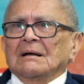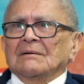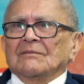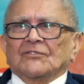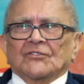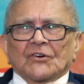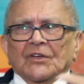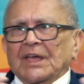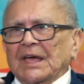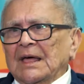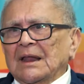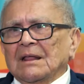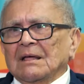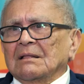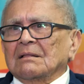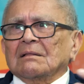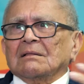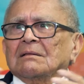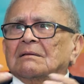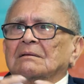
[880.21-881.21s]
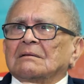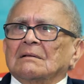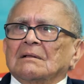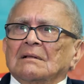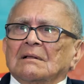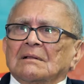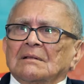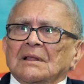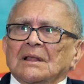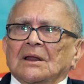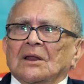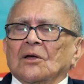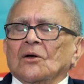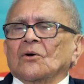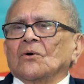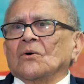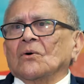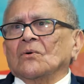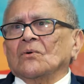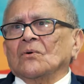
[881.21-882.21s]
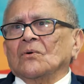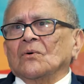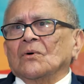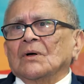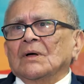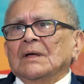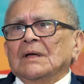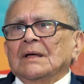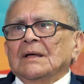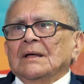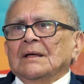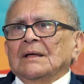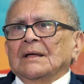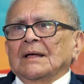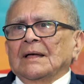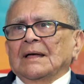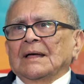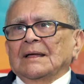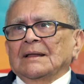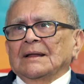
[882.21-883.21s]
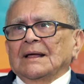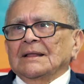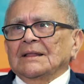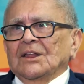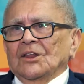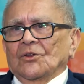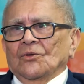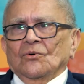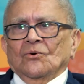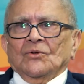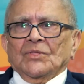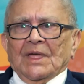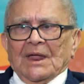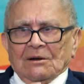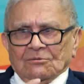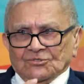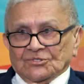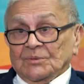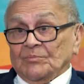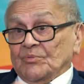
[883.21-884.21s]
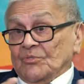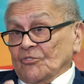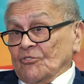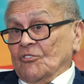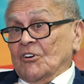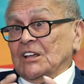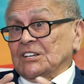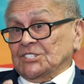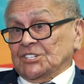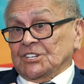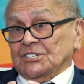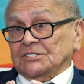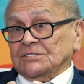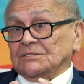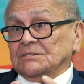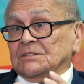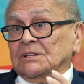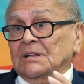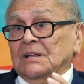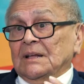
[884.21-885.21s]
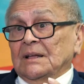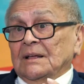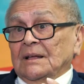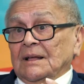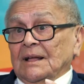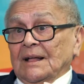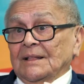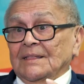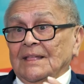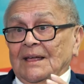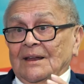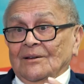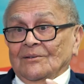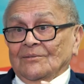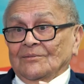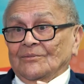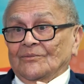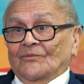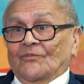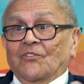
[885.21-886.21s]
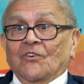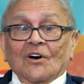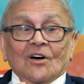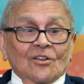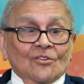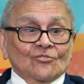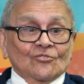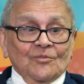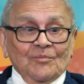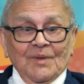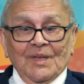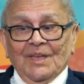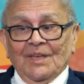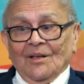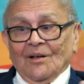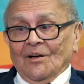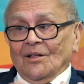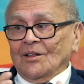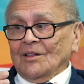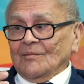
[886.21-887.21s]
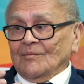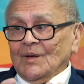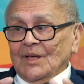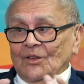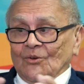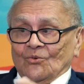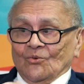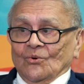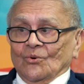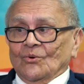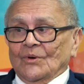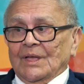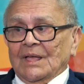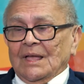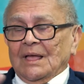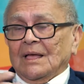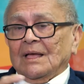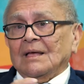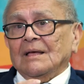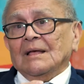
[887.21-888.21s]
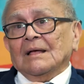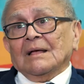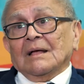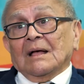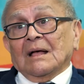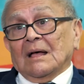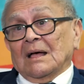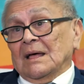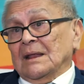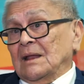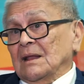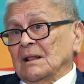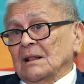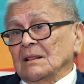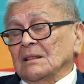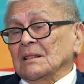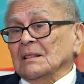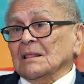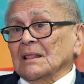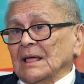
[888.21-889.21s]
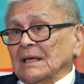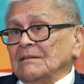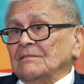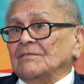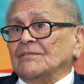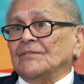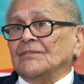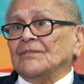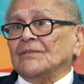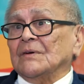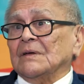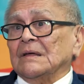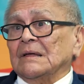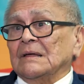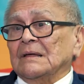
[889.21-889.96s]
Forget it, let it go. And I didn't know that it was a progression and that it followed me all of my growing adult life.